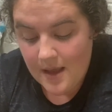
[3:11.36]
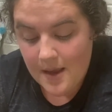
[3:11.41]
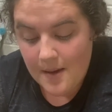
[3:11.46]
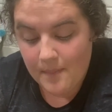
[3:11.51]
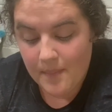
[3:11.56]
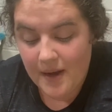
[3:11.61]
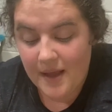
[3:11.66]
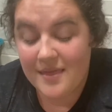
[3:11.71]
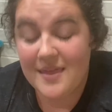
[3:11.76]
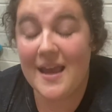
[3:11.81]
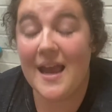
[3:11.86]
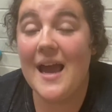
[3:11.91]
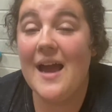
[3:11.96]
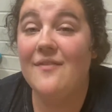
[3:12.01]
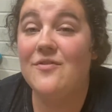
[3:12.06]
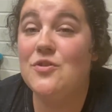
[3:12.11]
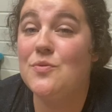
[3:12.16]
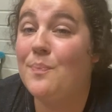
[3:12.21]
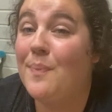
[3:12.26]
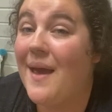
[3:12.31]
But they have
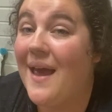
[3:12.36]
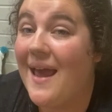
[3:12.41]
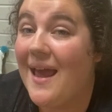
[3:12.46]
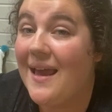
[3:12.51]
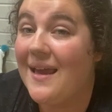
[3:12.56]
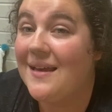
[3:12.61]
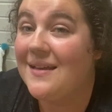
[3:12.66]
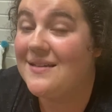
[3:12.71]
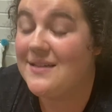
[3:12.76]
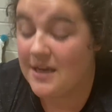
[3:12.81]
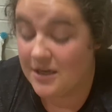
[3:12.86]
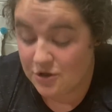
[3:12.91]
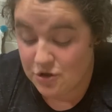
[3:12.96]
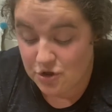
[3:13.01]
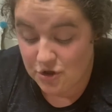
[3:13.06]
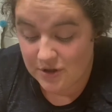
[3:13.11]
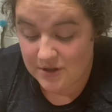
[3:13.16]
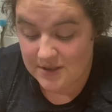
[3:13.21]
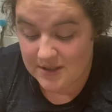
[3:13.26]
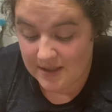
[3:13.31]
to pay
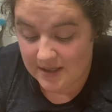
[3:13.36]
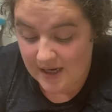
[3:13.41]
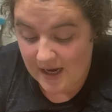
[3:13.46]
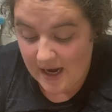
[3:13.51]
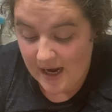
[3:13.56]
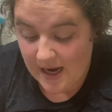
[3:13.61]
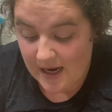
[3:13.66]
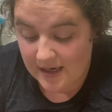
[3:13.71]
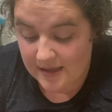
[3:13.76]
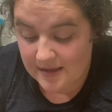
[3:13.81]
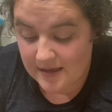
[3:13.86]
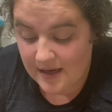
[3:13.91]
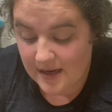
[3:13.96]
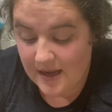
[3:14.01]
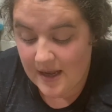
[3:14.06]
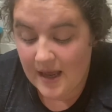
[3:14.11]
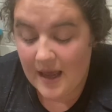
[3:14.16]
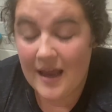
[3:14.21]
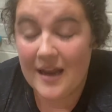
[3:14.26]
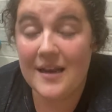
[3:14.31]
attention to God.
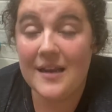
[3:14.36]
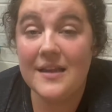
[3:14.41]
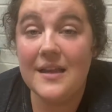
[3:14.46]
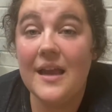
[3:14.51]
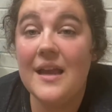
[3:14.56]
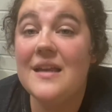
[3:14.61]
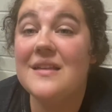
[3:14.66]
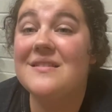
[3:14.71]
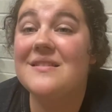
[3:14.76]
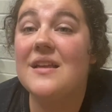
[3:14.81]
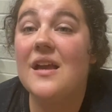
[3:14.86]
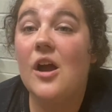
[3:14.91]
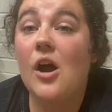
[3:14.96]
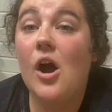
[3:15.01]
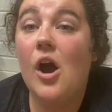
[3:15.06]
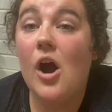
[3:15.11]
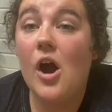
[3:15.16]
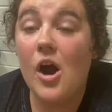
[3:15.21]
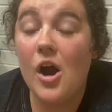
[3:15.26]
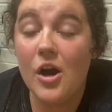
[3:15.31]
And it is
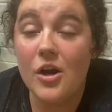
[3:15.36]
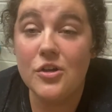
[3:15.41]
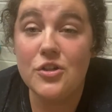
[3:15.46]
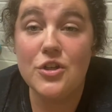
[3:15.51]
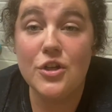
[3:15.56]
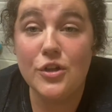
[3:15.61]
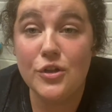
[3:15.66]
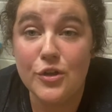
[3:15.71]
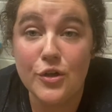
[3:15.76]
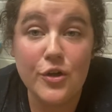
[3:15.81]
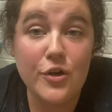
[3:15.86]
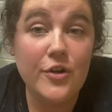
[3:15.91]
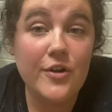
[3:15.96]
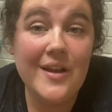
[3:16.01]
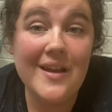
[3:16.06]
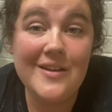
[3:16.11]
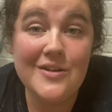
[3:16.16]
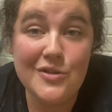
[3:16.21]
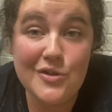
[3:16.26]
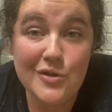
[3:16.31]
hard to learn
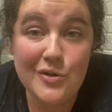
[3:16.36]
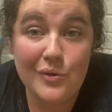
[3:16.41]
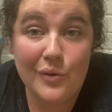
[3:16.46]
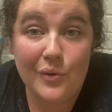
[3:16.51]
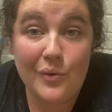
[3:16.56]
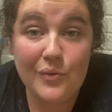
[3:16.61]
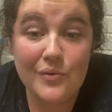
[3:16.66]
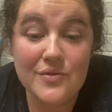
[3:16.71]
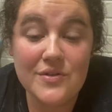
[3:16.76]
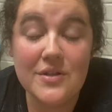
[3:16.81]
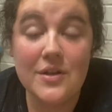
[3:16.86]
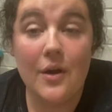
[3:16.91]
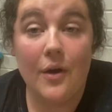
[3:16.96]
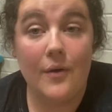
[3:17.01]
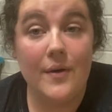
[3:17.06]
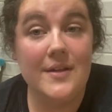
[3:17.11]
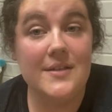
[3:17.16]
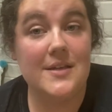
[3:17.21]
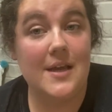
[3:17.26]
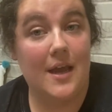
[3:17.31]
and do. So
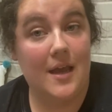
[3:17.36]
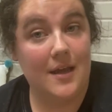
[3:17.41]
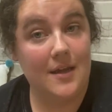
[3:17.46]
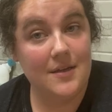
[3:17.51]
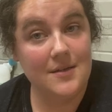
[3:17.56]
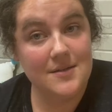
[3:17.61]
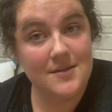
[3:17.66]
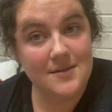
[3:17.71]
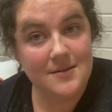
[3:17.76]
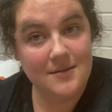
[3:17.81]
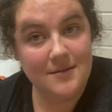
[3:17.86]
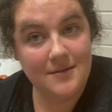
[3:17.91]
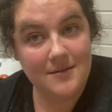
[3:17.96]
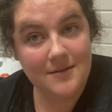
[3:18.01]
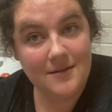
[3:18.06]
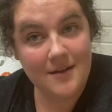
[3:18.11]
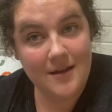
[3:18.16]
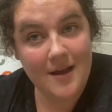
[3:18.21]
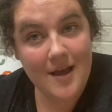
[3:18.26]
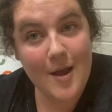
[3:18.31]
it takes
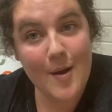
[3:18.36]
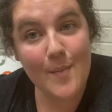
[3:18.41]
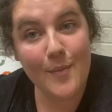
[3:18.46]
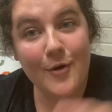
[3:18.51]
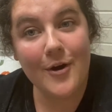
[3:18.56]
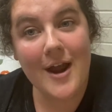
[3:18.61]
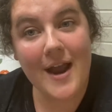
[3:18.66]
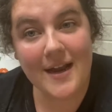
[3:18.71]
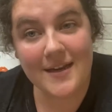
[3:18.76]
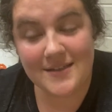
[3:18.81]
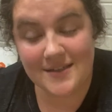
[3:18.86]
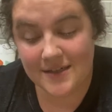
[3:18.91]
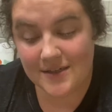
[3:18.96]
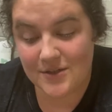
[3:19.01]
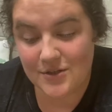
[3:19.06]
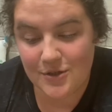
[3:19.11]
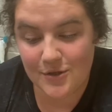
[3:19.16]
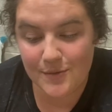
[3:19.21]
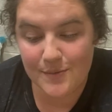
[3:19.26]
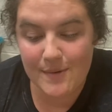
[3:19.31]

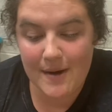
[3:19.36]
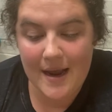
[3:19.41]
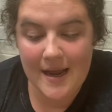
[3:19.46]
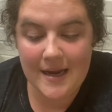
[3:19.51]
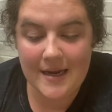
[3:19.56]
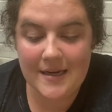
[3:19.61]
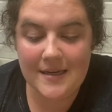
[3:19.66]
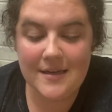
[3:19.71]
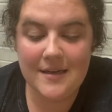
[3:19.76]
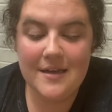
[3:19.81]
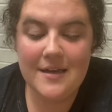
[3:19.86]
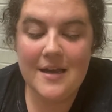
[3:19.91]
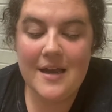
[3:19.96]
practice. You're right.